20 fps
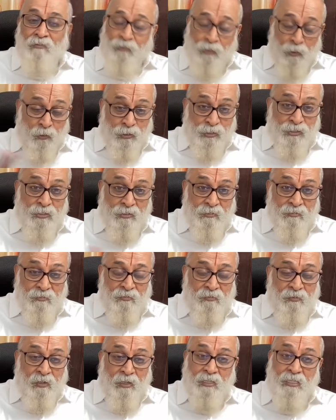Of course,
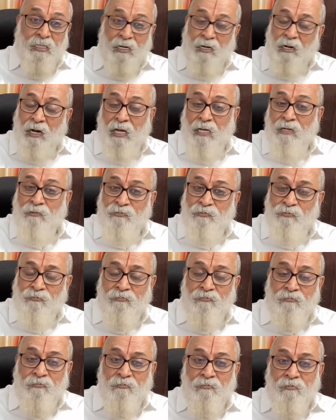for their
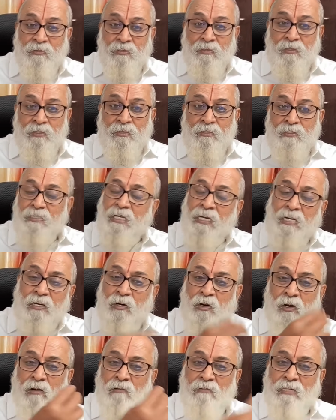life, they
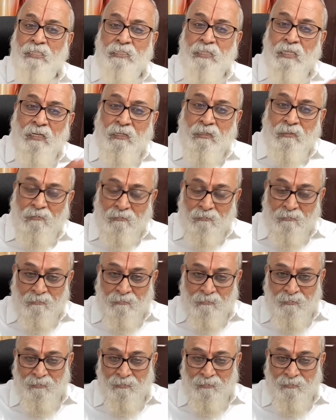can always earn.